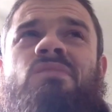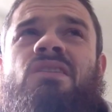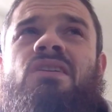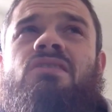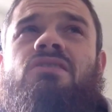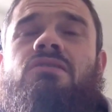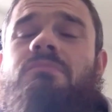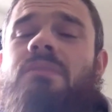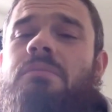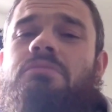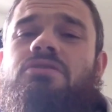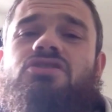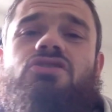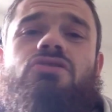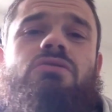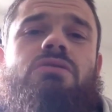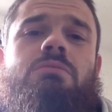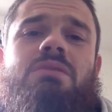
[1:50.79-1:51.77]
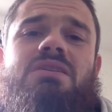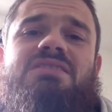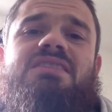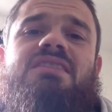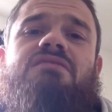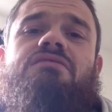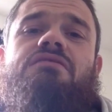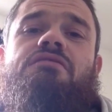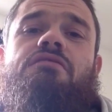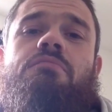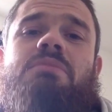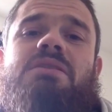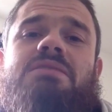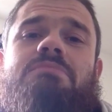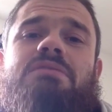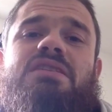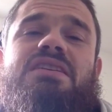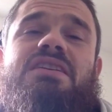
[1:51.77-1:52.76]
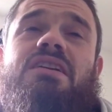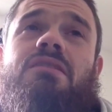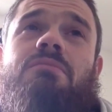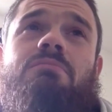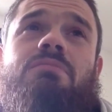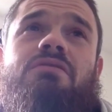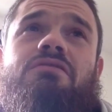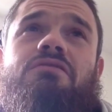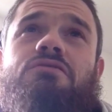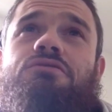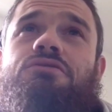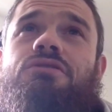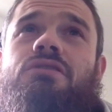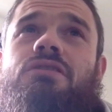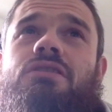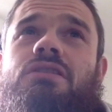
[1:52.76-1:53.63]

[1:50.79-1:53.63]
I remember shooting myself with a BB gun before.